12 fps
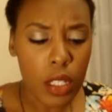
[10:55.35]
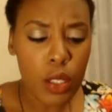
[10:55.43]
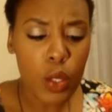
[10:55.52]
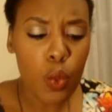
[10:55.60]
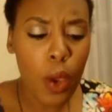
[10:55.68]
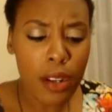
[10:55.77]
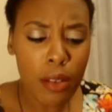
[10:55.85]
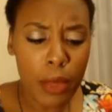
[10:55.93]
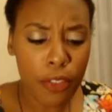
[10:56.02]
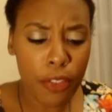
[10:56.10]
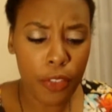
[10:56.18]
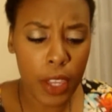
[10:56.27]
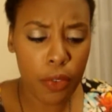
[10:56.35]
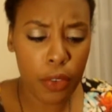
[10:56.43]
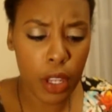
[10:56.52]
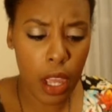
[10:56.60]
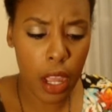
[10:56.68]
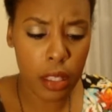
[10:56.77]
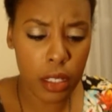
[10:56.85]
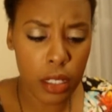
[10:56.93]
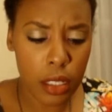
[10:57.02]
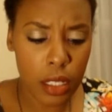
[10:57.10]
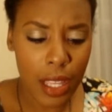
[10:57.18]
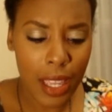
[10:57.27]
It's one of my favorite
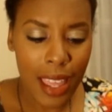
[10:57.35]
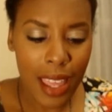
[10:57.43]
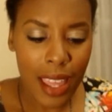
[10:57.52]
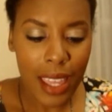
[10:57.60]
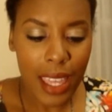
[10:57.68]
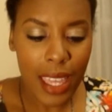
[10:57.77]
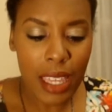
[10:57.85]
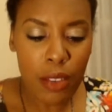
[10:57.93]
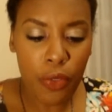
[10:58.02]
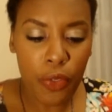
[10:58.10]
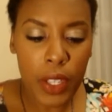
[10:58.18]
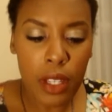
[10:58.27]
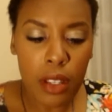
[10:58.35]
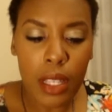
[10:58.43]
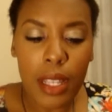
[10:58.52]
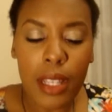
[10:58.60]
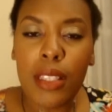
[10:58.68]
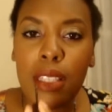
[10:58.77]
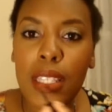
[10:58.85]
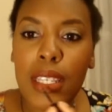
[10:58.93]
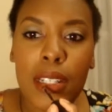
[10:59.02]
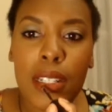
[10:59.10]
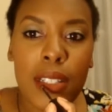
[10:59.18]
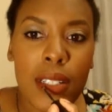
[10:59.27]
colors. It can feel a
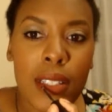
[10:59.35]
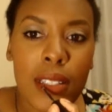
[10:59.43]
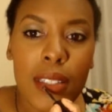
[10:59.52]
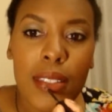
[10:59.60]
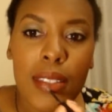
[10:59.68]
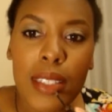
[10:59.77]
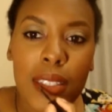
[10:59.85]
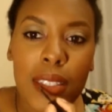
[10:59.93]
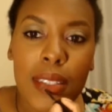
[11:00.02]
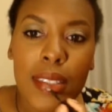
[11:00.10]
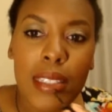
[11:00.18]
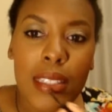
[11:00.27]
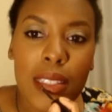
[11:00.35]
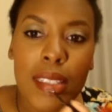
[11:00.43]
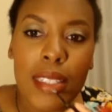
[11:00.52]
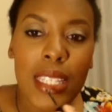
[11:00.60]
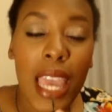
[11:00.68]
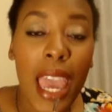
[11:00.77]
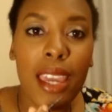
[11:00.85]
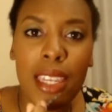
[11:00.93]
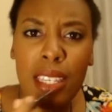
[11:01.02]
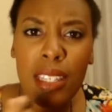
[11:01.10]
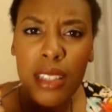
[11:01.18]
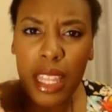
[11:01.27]
little
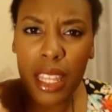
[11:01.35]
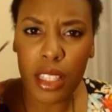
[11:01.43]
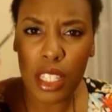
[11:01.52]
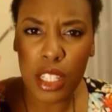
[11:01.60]
tacky, like a